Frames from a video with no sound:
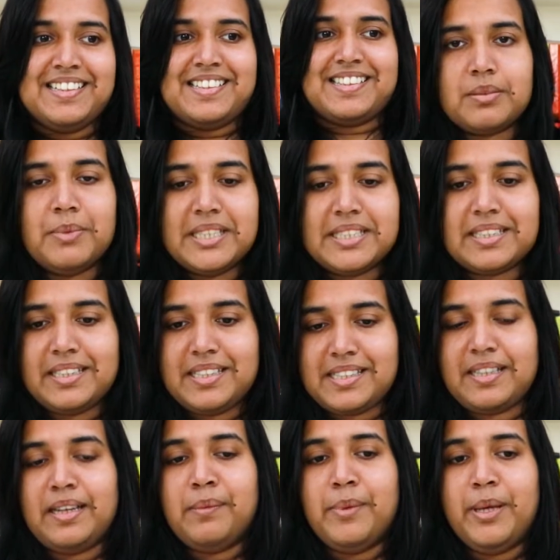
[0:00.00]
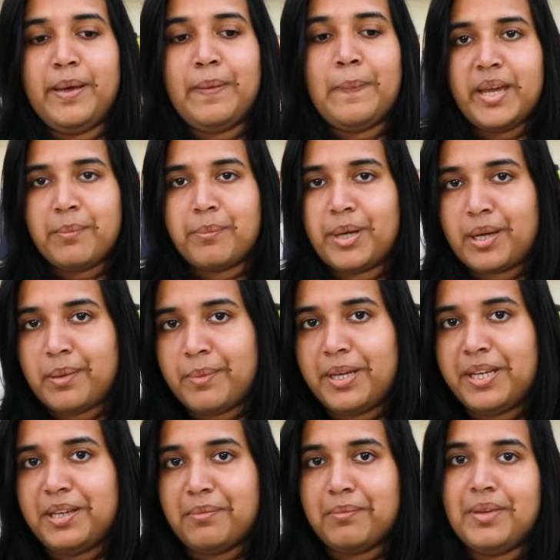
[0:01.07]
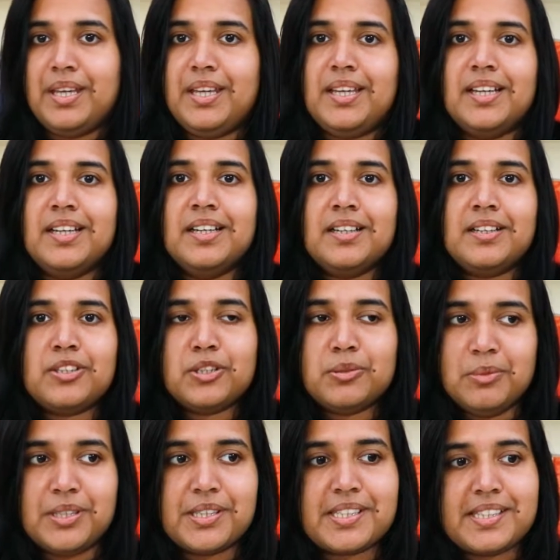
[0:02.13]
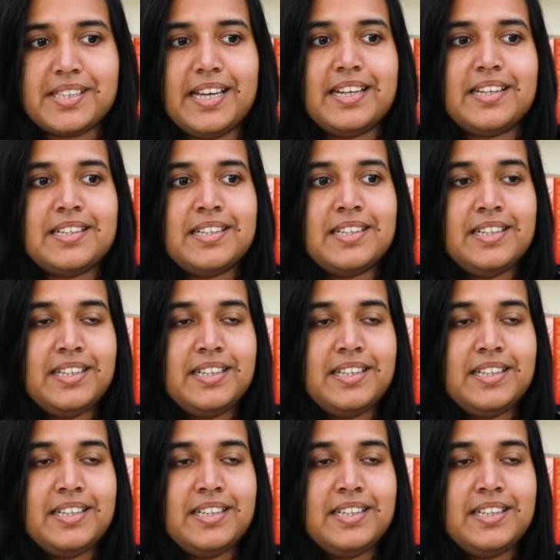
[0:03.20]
So basically it's gonna be him recommending me two books that